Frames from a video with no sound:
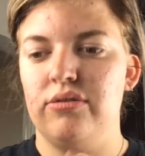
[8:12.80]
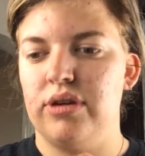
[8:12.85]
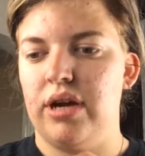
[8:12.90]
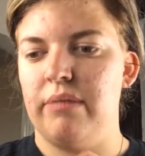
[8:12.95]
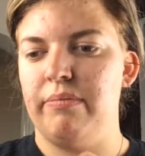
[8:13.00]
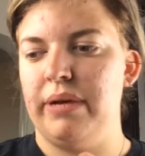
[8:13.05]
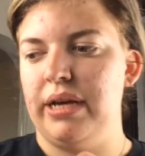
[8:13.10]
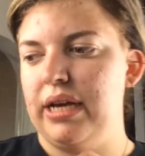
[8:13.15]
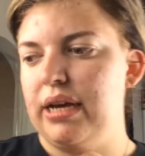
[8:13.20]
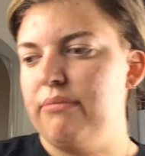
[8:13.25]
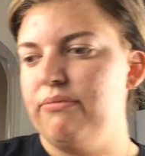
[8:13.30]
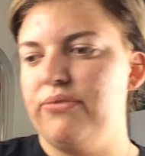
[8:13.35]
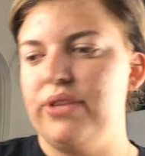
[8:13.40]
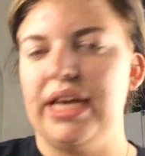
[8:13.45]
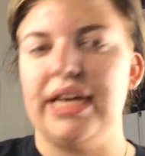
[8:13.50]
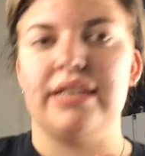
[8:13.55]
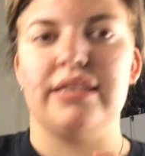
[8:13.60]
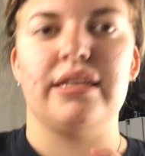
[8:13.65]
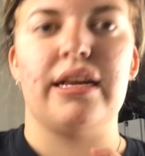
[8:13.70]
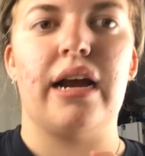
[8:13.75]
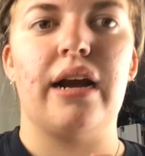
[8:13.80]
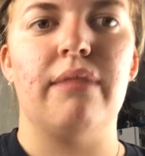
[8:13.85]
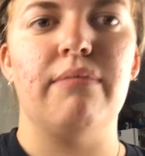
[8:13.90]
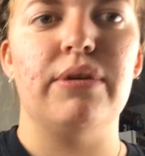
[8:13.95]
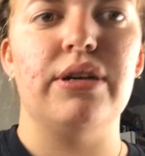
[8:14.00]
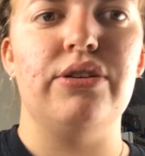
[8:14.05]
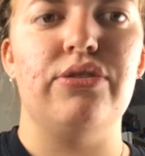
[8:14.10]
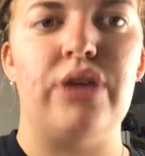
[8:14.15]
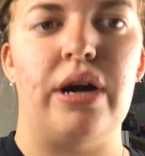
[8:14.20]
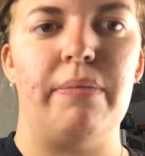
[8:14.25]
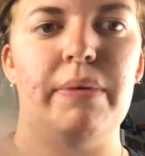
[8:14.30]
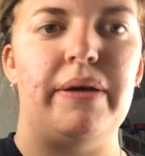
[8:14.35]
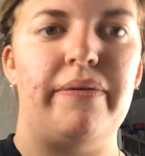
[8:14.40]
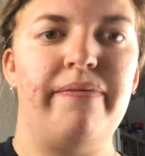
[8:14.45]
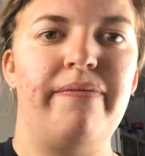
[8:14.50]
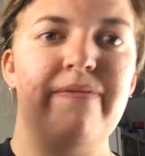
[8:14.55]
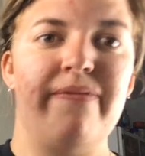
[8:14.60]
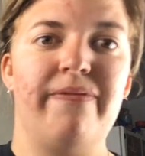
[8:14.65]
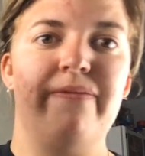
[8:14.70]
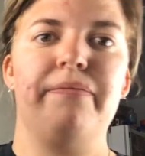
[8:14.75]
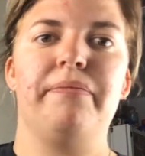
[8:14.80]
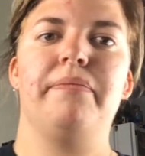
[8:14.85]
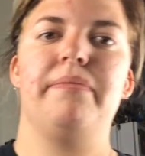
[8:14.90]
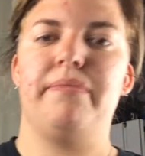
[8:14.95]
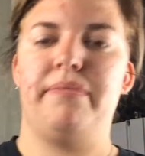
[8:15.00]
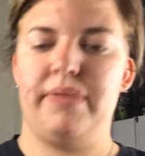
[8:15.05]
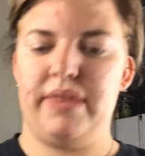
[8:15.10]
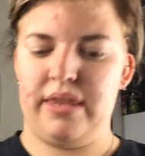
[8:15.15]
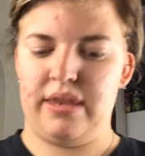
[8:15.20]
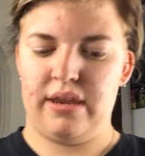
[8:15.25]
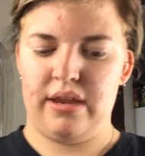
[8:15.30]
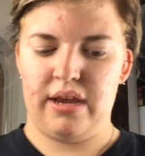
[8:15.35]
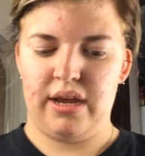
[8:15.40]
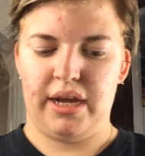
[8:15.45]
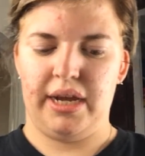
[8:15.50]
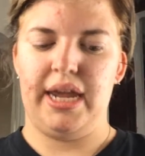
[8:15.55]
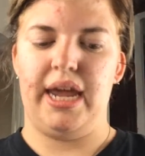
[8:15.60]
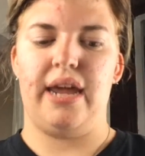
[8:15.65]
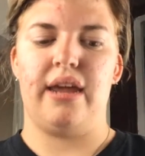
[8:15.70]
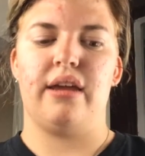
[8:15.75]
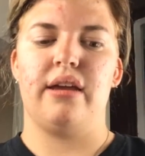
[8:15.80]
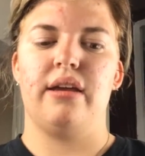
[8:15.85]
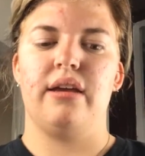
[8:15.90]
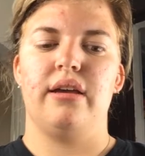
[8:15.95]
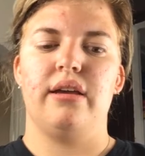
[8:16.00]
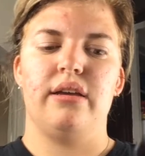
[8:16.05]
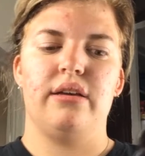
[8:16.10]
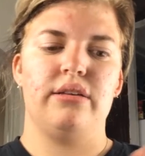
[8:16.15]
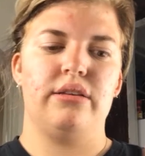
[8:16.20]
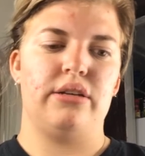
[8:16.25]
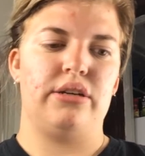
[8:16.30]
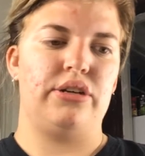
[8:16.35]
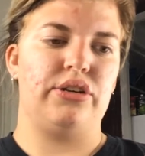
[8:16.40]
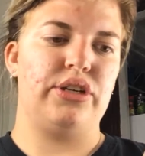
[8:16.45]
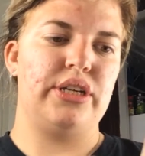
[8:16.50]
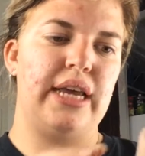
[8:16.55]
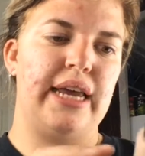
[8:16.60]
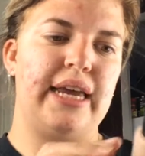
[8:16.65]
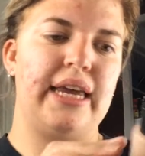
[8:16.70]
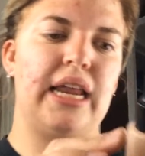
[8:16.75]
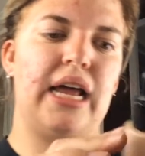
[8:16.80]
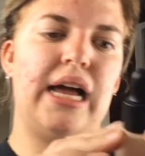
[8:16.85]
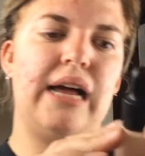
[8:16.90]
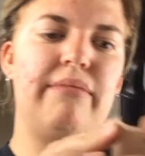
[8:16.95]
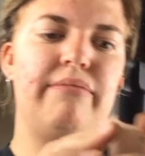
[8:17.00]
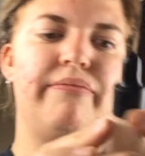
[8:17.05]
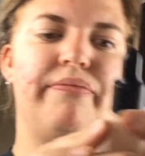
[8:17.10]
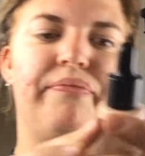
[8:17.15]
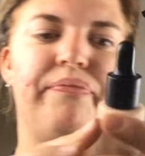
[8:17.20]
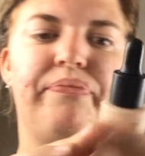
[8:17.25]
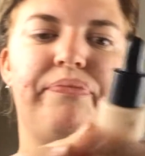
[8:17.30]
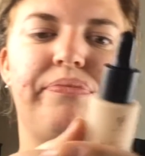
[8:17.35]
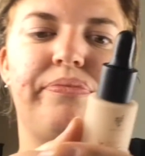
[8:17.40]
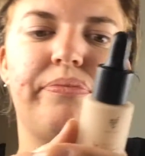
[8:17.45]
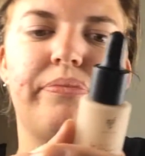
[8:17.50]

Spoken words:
don't drop it. I'm like scared I'm gonna drop it. Okay, so you shake it up,